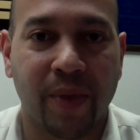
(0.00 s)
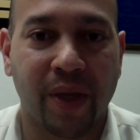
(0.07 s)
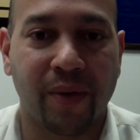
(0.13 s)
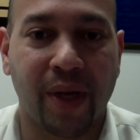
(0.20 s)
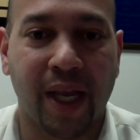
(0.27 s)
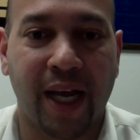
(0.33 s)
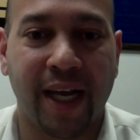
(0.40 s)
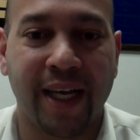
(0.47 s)

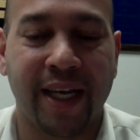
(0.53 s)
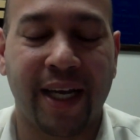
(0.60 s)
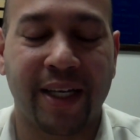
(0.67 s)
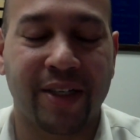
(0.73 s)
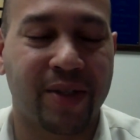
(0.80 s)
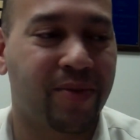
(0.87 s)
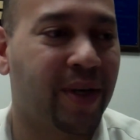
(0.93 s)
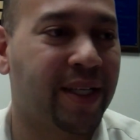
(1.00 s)
Okay, I
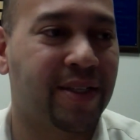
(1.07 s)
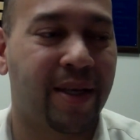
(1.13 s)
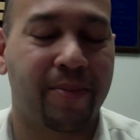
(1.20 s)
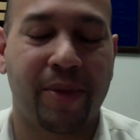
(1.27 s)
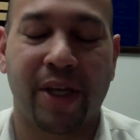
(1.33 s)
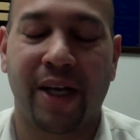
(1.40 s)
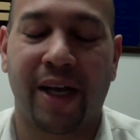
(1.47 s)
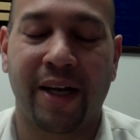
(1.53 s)
just read
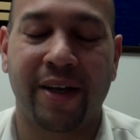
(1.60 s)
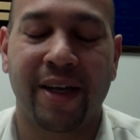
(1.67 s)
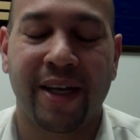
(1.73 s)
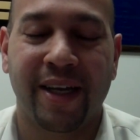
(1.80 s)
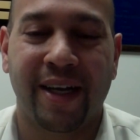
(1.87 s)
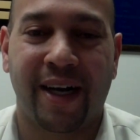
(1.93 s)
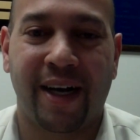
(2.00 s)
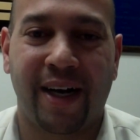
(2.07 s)
something on
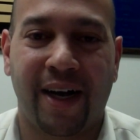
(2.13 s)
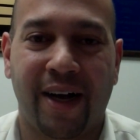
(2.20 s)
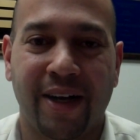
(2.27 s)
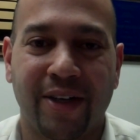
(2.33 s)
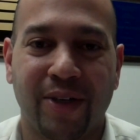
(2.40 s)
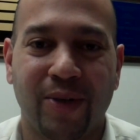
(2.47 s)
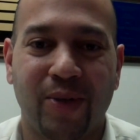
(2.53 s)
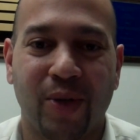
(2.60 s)

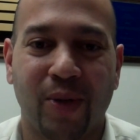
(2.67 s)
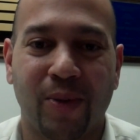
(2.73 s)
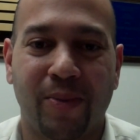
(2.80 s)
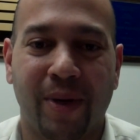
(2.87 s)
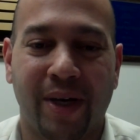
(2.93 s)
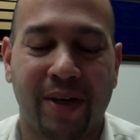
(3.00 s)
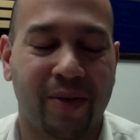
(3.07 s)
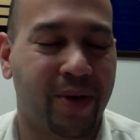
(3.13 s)
YouTube
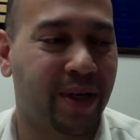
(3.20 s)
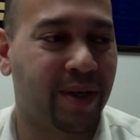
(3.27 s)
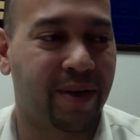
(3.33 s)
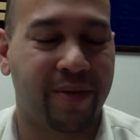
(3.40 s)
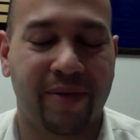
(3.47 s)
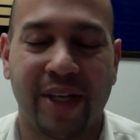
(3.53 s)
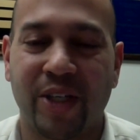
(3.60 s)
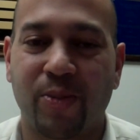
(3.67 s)

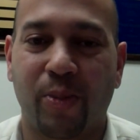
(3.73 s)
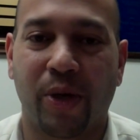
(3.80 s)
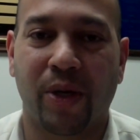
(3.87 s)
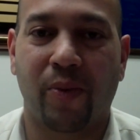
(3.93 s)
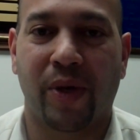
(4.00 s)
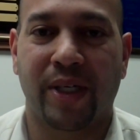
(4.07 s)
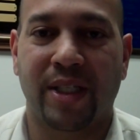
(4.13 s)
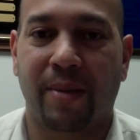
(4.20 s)
or Facebook
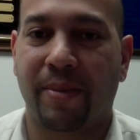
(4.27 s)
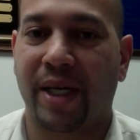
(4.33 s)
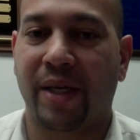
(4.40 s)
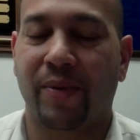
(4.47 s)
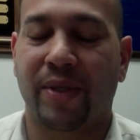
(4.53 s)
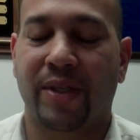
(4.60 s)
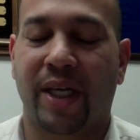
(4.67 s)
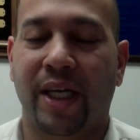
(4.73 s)
where somebody
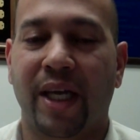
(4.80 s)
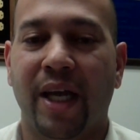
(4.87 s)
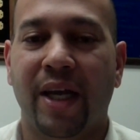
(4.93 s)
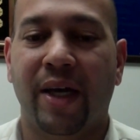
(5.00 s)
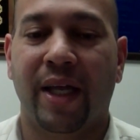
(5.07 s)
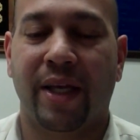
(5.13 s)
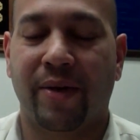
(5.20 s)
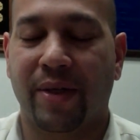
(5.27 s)
was like,
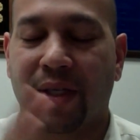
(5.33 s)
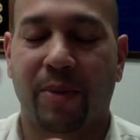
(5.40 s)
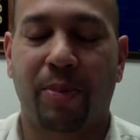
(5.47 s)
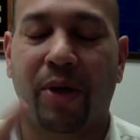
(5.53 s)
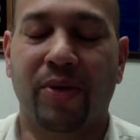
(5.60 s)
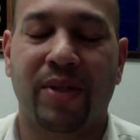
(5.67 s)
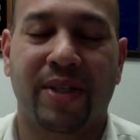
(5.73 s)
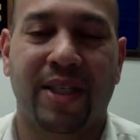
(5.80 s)
they
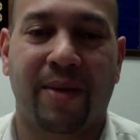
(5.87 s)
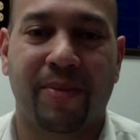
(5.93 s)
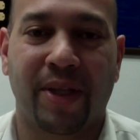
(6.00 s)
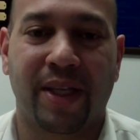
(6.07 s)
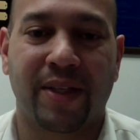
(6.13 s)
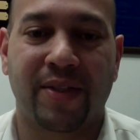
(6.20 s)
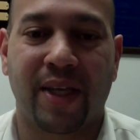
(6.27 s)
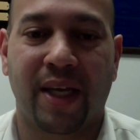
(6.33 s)
posted something
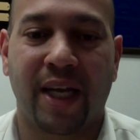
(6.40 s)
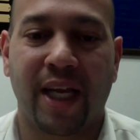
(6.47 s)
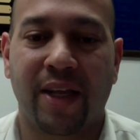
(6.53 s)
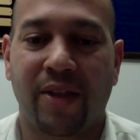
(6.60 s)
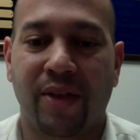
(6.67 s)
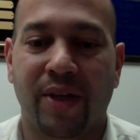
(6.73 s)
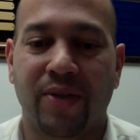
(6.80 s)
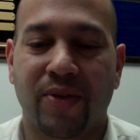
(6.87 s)
that said
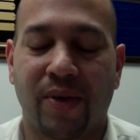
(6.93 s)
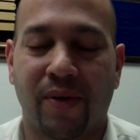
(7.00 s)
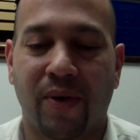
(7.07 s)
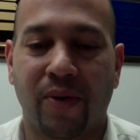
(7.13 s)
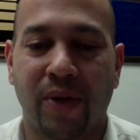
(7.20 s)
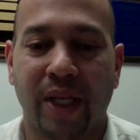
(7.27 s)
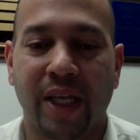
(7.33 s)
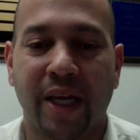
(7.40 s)
atheists are
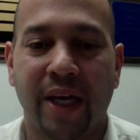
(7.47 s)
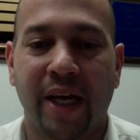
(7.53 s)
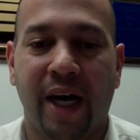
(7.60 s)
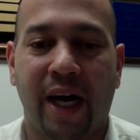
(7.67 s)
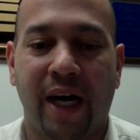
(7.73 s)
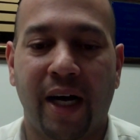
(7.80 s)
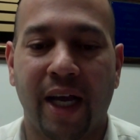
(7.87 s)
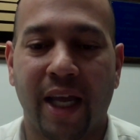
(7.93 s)
only
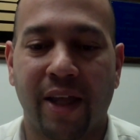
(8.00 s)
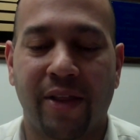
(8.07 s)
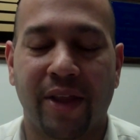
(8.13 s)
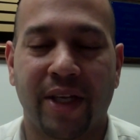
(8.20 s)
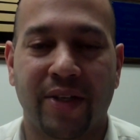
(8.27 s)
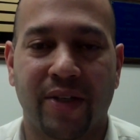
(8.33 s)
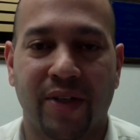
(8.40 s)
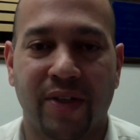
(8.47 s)

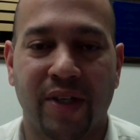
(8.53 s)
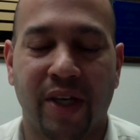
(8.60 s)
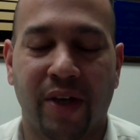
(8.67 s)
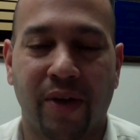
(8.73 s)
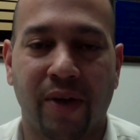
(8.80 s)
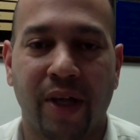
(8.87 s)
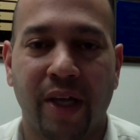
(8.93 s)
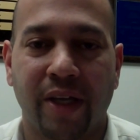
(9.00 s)
atheists
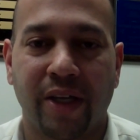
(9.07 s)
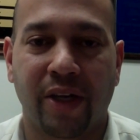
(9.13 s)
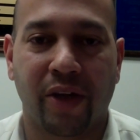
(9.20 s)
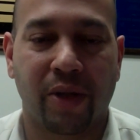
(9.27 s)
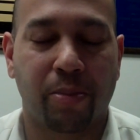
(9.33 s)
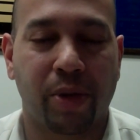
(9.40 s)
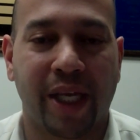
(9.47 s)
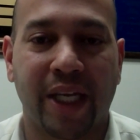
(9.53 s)
until
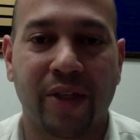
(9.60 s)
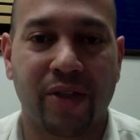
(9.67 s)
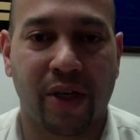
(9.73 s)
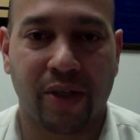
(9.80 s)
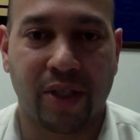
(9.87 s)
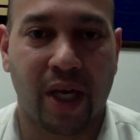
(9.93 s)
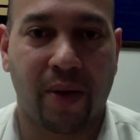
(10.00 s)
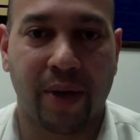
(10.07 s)
the plane
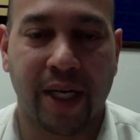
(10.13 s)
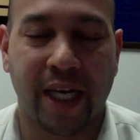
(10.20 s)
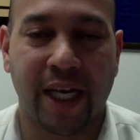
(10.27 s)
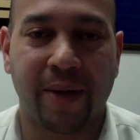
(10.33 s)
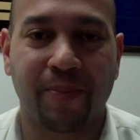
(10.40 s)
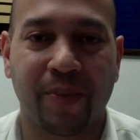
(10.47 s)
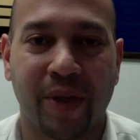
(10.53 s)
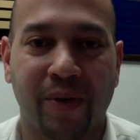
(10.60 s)
starts going down.